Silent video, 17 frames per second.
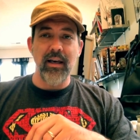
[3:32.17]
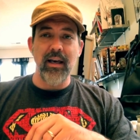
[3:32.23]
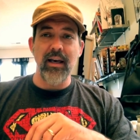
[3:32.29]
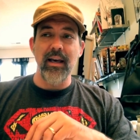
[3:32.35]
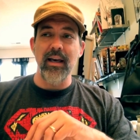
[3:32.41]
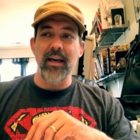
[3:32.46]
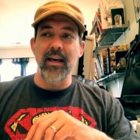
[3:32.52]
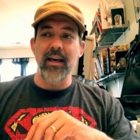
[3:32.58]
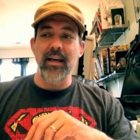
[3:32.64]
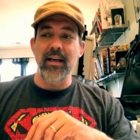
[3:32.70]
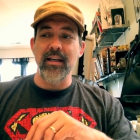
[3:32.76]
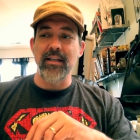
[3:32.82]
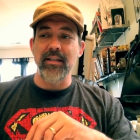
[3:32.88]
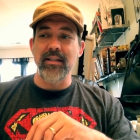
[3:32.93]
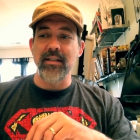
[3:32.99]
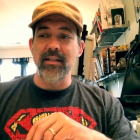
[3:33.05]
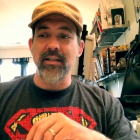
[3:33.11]

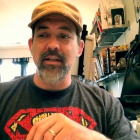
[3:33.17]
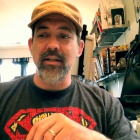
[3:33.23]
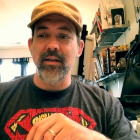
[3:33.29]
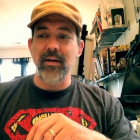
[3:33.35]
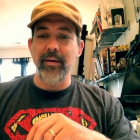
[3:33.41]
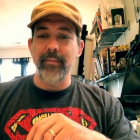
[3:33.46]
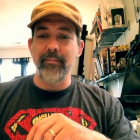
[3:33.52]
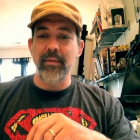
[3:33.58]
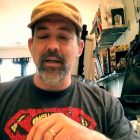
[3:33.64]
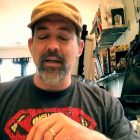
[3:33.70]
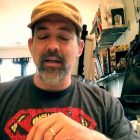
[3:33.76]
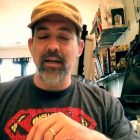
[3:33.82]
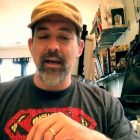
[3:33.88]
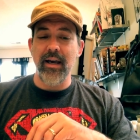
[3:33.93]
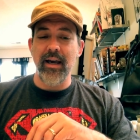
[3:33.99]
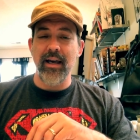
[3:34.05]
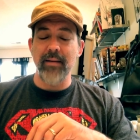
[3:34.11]
And
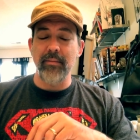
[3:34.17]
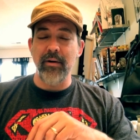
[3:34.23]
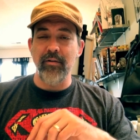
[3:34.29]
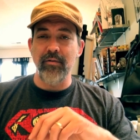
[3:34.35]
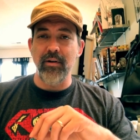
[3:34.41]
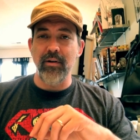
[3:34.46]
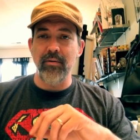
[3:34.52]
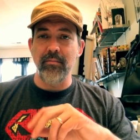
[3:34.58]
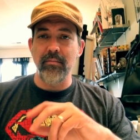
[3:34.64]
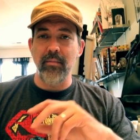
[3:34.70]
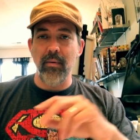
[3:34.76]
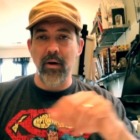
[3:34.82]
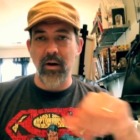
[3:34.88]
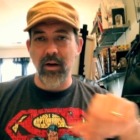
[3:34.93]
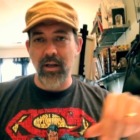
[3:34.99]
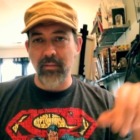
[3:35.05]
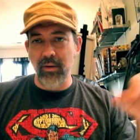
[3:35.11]
me and my friend
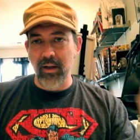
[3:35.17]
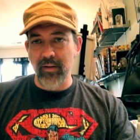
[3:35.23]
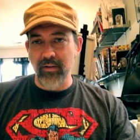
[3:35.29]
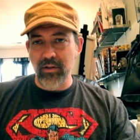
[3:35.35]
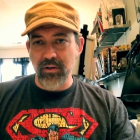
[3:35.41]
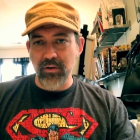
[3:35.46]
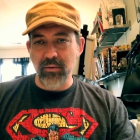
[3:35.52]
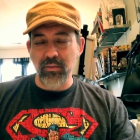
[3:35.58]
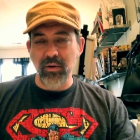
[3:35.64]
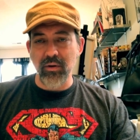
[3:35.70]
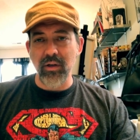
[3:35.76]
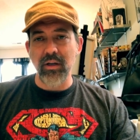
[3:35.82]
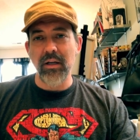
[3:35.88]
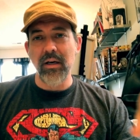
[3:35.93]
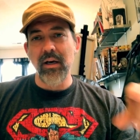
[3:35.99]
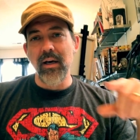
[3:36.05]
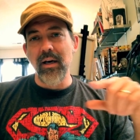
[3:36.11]
Marty Blevins, who wrote it,